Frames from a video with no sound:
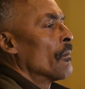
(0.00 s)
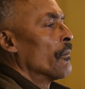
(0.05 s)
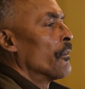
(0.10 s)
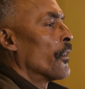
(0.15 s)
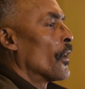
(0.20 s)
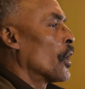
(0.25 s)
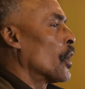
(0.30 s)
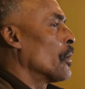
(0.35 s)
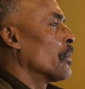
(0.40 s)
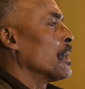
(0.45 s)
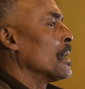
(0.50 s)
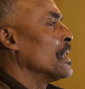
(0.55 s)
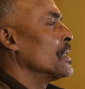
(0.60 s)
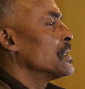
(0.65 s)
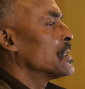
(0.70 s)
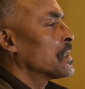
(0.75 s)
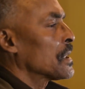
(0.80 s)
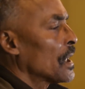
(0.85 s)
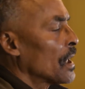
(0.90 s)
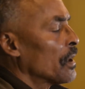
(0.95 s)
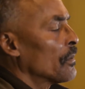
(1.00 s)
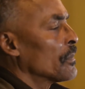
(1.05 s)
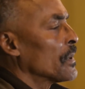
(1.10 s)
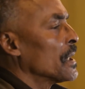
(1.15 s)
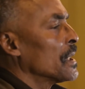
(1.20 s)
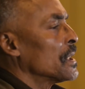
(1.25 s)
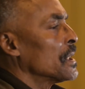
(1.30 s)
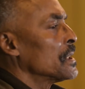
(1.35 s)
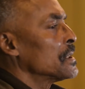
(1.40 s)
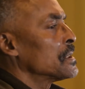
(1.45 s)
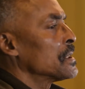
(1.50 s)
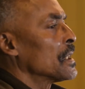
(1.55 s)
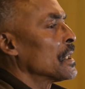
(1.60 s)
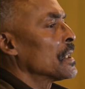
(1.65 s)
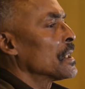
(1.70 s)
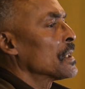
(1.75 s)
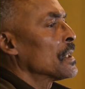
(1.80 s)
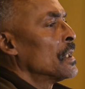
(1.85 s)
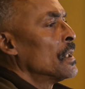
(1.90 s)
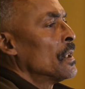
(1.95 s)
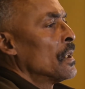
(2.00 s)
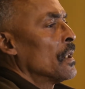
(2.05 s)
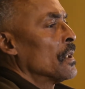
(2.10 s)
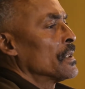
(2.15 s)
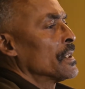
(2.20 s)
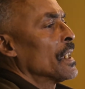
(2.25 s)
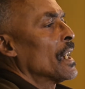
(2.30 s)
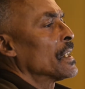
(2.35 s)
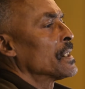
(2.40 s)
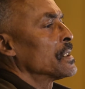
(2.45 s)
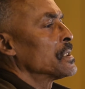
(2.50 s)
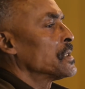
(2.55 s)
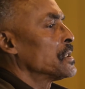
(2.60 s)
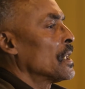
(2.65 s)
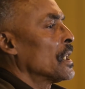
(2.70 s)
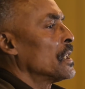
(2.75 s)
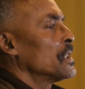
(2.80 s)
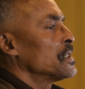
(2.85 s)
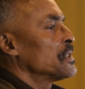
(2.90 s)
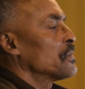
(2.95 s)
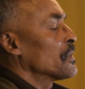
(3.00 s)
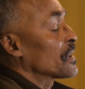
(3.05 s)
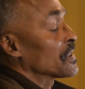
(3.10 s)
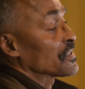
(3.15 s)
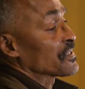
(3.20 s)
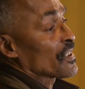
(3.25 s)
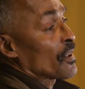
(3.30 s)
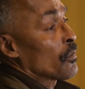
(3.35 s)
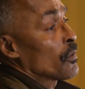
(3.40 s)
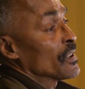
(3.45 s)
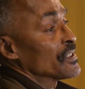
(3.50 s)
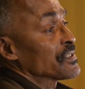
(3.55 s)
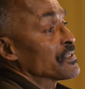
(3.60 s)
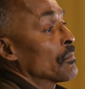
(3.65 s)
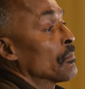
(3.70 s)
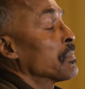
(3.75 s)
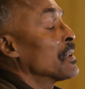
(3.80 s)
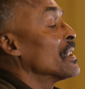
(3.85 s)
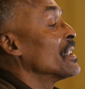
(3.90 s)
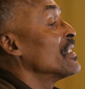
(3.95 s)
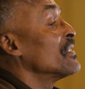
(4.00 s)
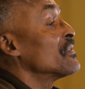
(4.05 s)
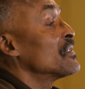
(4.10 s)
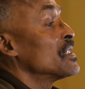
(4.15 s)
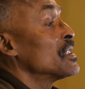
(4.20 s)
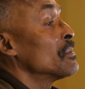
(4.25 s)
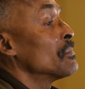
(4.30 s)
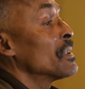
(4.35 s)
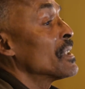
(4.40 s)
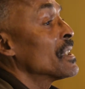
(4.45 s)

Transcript: verbally tell me anything on how to change, because I wasn't believing them